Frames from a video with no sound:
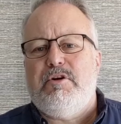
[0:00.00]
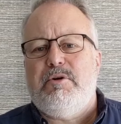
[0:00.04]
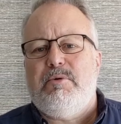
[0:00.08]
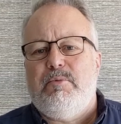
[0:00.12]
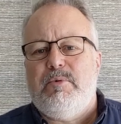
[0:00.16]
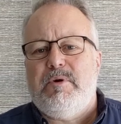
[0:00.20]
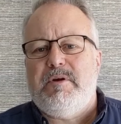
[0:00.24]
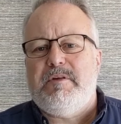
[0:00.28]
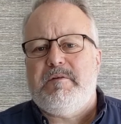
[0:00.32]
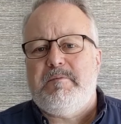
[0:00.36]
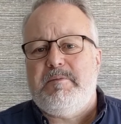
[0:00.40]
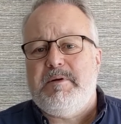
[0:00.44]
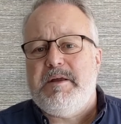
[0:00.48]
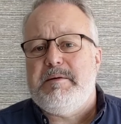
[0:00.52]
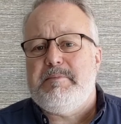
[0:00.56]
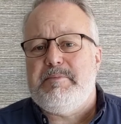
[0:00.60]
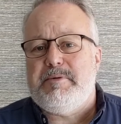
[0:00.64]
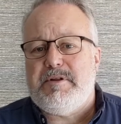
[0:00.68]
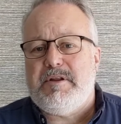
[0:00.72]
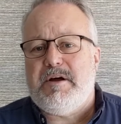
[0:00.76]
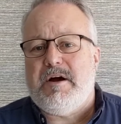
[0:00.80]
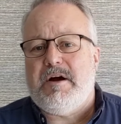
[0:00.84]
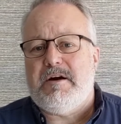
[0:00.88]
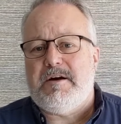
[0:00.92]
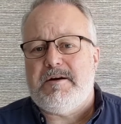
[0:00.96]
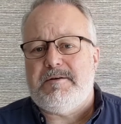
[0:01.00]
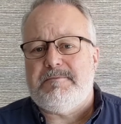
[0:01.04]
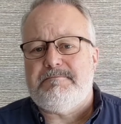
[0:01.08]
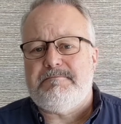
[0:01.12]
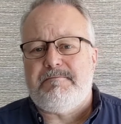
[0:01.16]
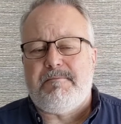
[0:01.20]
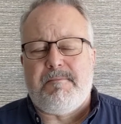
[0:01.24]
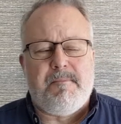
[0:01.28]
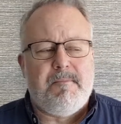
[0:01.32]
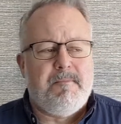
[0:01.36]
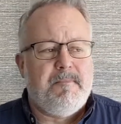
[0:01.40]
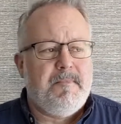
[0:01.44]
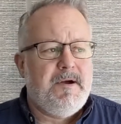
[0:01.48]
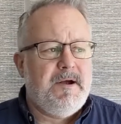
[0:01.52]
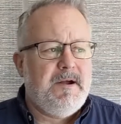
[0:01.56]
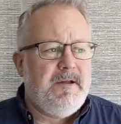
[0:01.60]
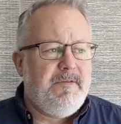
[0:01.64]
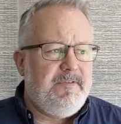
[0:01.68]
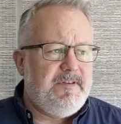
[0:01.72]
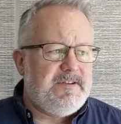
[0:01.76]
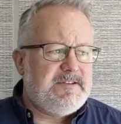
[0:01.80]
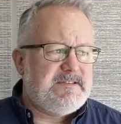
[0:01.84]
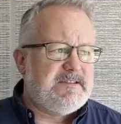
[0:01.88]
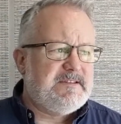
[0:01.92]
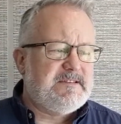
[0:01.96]
to where the people are.
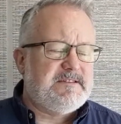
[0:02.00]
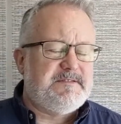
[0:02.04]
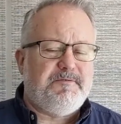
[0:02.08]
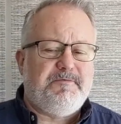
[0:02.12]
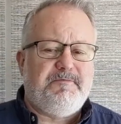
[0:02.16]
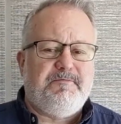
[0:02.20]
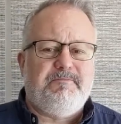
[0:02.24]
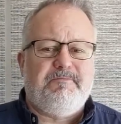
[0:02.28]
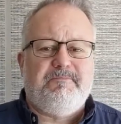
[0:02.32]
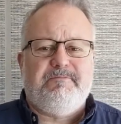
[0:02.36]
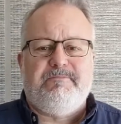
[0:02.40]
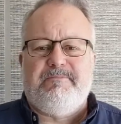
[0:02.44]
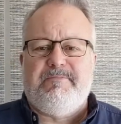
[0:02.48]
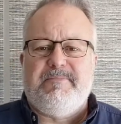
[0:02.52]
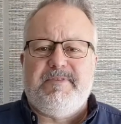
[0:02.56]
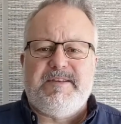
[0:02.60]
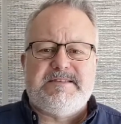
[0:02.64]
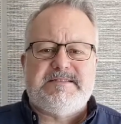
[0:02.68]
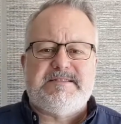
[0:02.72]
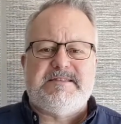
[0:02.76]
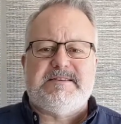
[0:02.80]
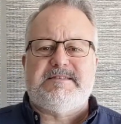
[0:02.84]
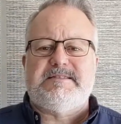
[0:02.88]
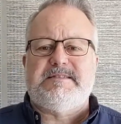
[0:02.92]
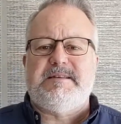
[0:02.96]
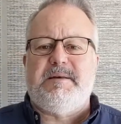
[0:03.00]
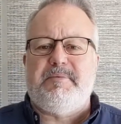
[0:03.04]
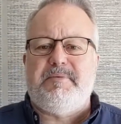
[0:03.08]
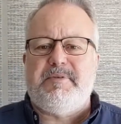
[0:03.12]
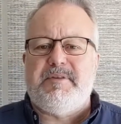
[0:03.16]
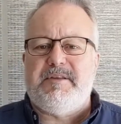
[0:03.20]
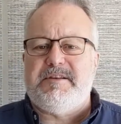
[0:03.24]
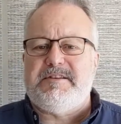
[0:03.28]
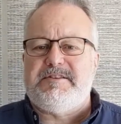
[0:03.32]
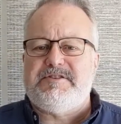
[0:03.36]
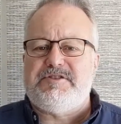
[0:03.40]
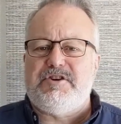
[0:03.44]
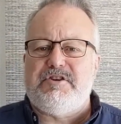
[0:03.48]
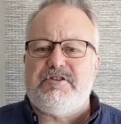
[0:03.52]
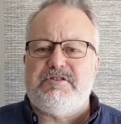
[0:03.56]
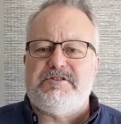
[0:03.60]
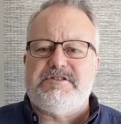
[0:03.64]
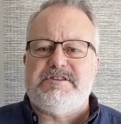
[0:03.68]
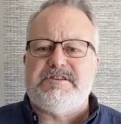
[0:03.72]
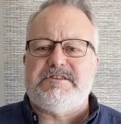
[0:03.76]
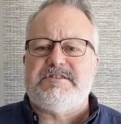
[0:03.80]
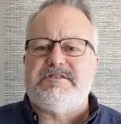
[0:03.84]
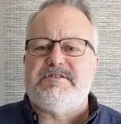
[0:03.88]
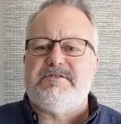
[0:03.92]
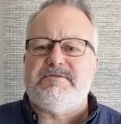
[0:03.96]
This is something
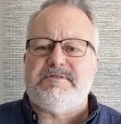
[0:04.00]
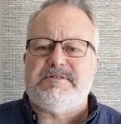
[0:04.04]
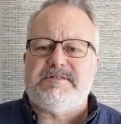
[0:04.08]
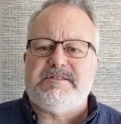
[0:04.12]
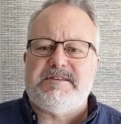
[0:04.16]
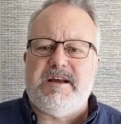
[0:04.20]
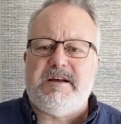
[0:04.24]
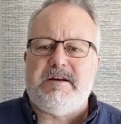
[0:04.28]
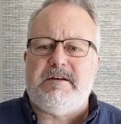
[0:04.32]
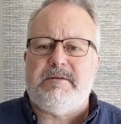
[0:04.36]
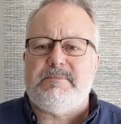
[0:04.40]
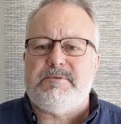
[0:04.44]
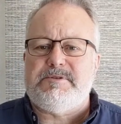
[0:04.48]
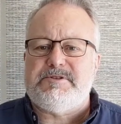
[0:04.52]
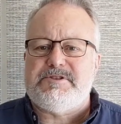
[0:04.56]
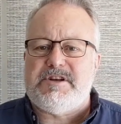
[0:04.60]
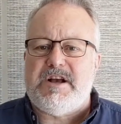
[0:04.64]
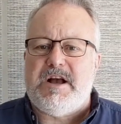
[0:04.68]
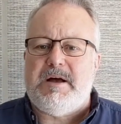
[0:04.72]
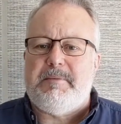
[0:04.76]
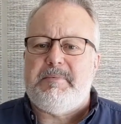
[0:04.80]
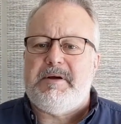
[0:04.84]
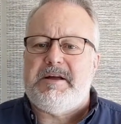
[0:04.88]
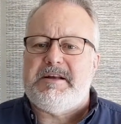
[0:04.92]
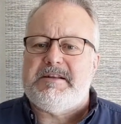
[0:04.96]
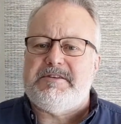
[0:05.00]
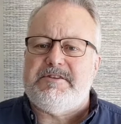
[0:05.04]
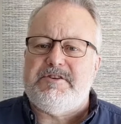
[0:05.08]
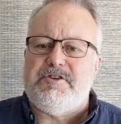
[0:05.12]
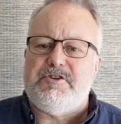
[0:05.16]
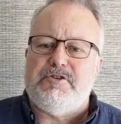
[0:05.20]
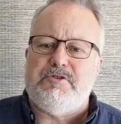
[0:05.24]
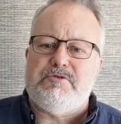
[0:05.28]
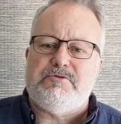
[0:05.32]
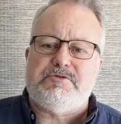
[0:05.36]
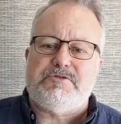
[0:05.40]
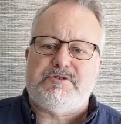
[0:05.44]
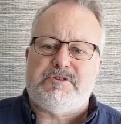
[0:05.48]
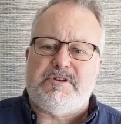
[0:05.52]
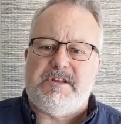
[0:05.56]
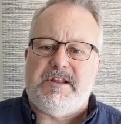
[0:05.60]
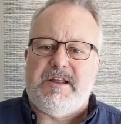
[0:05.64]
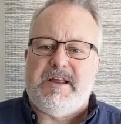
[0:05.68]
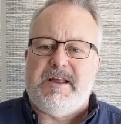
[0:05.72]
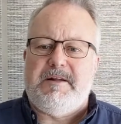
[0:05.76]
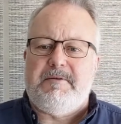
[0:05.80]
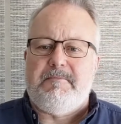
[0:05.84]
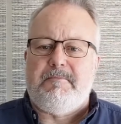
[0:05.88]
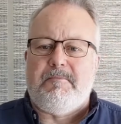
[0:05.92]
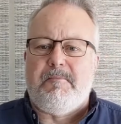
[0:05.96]
churches do a terrible job at usually.
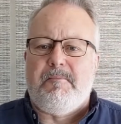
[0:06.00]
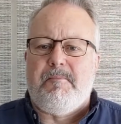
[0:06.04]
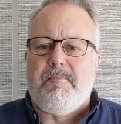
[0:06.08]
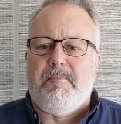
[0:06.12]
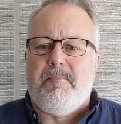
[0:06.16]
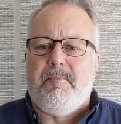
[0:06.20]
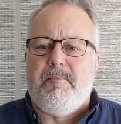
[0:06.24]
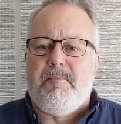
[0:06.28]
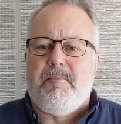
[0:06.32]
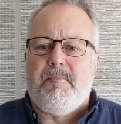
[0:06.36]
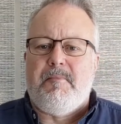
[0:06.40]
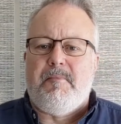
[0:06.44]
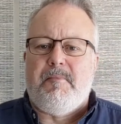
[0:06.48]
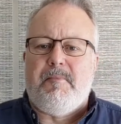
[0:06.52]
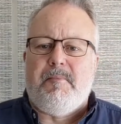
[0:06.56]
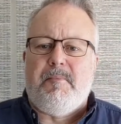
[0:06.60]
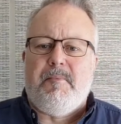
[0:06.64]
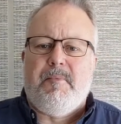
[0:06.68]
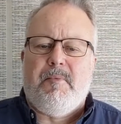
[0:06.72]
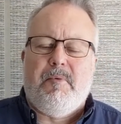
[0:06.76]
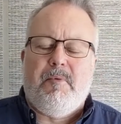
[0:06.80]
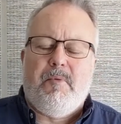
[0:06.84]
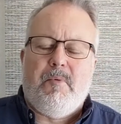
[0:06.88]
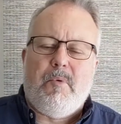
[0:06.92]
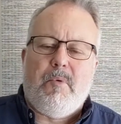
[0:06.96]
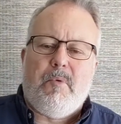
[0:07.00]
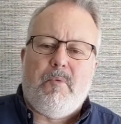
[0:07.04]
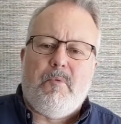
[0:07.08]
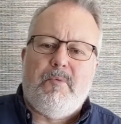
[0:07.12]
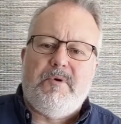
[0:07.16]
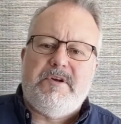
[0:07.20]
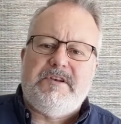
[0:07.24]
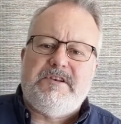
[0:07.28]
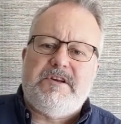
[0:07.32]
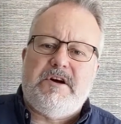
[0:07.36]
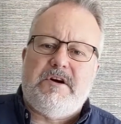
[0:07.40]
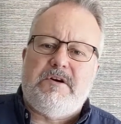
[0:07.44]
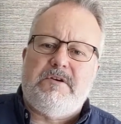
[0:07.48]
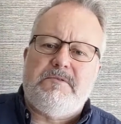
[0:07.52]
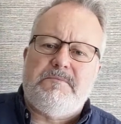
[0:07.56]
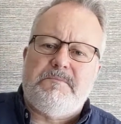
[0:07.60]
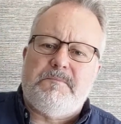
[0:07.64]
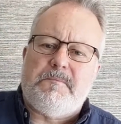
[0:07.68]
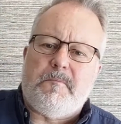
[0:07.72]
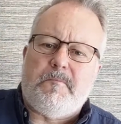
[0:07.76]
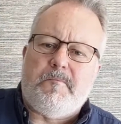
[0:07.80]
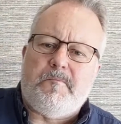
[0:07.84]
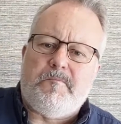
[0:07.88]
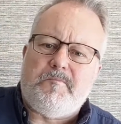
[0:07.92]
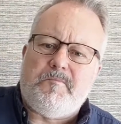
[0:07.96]
We don't
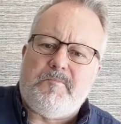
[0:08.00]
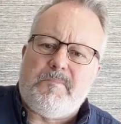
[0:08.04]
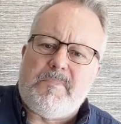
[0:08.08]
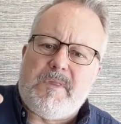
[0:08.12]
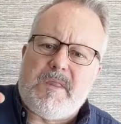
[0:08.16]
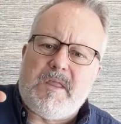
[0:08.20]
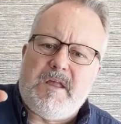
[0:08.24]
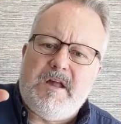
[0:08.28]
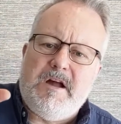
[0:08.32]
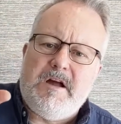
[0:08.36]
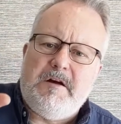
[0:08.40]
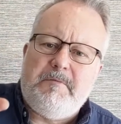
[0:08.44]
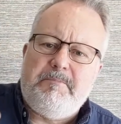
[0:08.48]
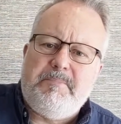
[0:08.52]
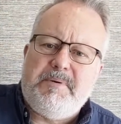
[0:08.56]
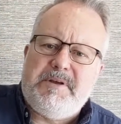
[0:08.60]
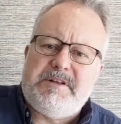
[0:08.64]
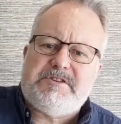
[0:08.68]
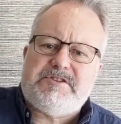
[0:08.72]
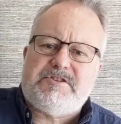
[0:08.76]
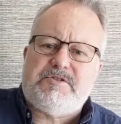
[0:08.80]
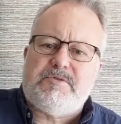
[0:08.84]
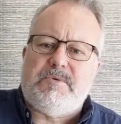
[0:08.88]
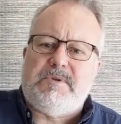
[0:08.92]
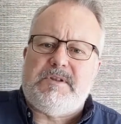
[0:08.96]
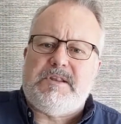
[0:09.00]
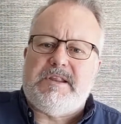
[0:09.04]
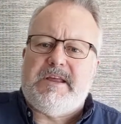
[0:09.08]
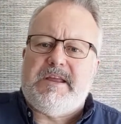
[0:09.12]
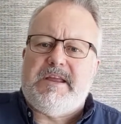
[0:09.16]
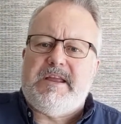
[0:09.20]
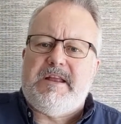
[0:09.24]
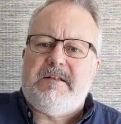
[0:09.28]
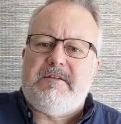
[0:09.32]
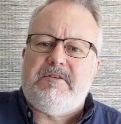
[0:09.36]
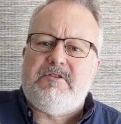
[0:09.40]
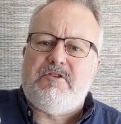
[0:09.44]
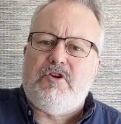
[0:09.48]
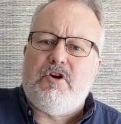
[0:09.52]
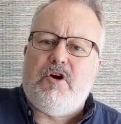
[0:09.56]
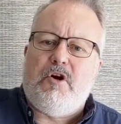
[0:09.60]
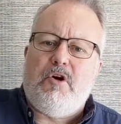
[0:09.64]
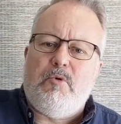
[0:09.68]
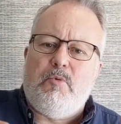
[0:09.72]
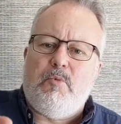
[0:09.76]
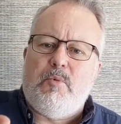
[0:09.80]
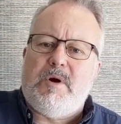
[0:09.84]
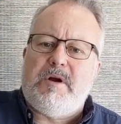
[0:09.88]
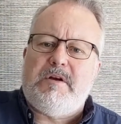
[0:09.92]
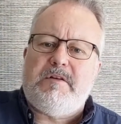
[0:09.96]
habitually go
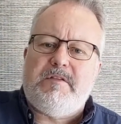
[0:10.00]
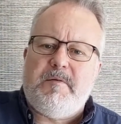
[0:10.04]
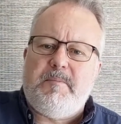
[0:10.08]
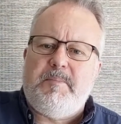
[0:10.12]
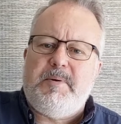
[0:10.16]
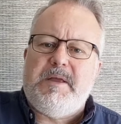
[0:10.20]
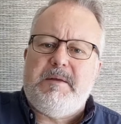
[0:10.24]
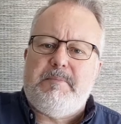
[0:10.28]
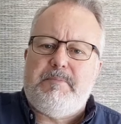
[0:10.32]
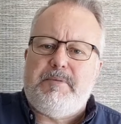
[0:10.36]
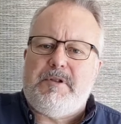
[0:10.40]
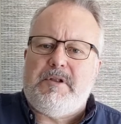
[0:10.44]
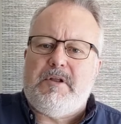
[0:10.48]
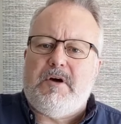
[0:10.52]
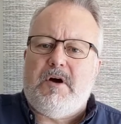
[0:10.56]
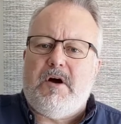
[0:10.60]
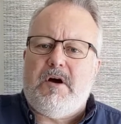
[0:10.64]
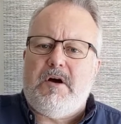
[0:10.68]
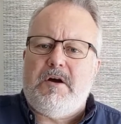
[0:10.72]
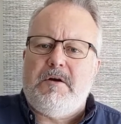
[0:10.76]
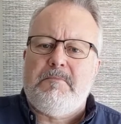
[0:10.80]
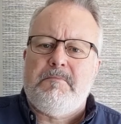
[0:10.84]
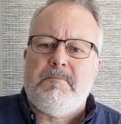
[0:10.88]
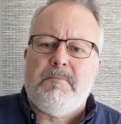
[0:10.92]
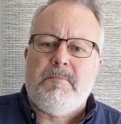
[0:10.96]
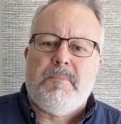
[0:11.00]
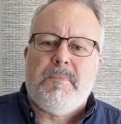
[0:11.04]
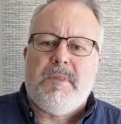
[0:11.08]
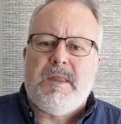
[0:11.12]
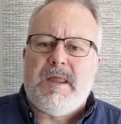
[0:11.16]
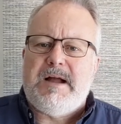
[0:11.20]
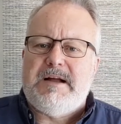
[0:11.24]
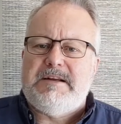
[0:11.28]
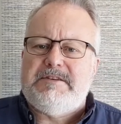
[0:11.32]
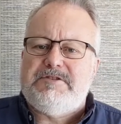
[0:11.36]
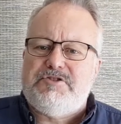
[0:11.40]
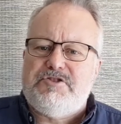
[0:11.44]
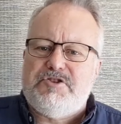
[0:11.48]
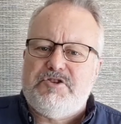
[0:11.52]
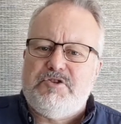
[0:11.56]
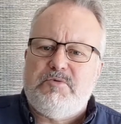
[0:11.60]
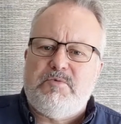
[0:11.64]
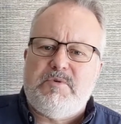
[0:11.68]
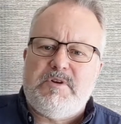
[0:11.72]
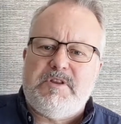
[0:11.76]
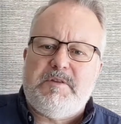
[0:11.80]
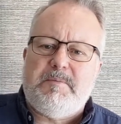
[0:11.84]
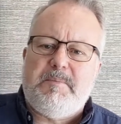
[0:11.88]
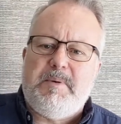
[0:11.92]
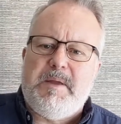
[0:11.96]
where the people are and do
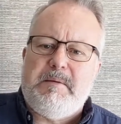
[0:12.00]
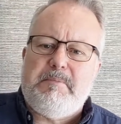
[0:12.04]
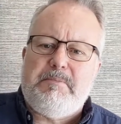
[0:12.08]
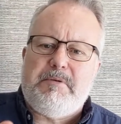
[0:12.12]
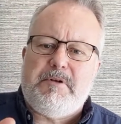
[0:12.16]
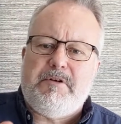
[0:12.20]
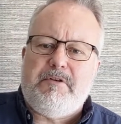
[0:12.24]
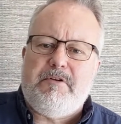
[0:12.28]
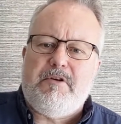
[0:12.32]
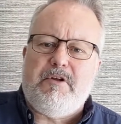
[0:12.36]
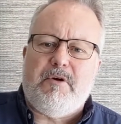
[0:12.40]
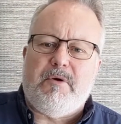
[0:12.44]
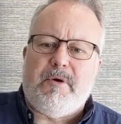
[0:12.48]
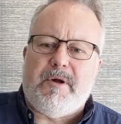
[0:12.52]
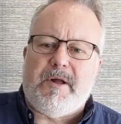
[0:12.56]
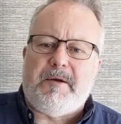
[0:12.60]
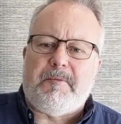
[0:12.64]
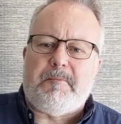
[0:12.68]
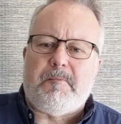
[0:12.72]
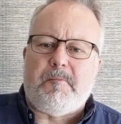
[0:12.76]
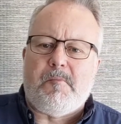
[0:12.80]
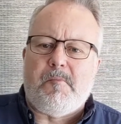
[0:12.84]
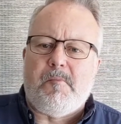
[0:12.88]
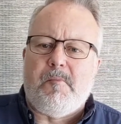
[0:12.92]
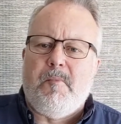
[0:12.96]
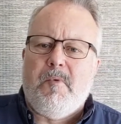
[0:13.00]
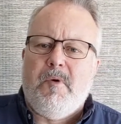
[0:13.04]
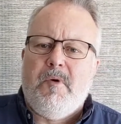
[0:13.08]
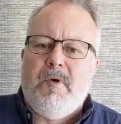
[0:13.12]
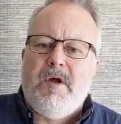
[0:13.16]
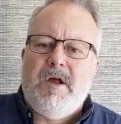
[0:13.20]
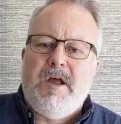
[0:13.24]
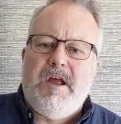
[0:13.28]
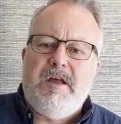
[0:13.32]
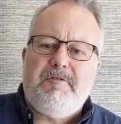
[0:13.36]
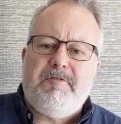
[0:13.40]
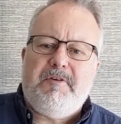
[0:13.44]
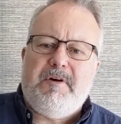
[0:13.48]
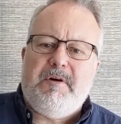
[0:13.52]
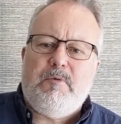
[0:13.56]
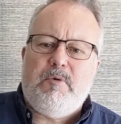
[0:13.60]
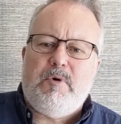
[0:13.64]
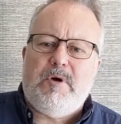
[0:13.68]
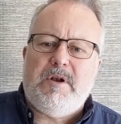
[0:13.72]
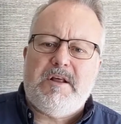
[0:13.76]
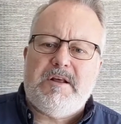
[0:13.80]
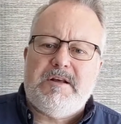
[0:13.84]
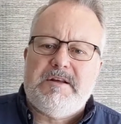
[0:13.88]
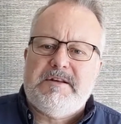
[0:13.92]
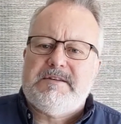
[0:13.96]
what the people are doing. If I
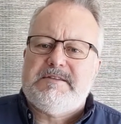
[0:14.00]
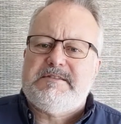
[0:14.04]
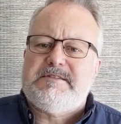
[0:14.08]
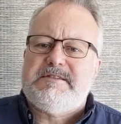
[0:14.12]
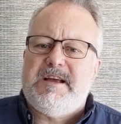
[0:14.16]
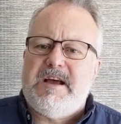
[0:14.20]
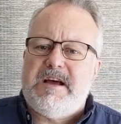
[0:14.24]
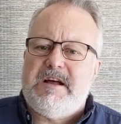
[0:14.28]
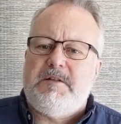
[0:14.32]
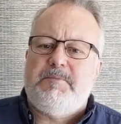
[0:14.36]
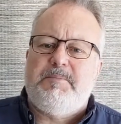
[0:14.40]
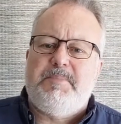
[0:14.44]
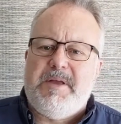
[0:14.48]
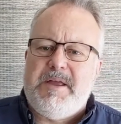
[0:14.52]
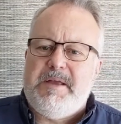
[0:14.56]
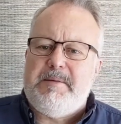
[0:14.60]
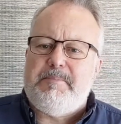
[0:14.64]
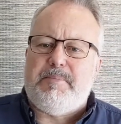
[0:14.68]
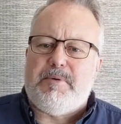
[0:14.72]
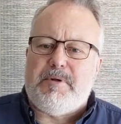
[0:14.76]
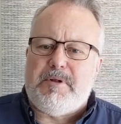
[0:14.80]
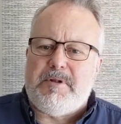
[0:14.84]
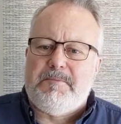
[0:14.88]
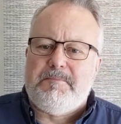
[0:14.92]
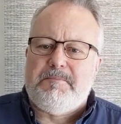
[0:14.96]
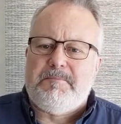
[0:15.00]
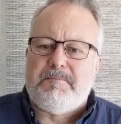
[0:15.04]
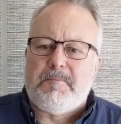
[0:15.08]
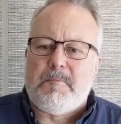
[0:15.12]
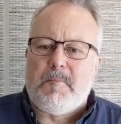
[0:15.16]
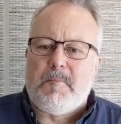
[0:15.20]
want to tell people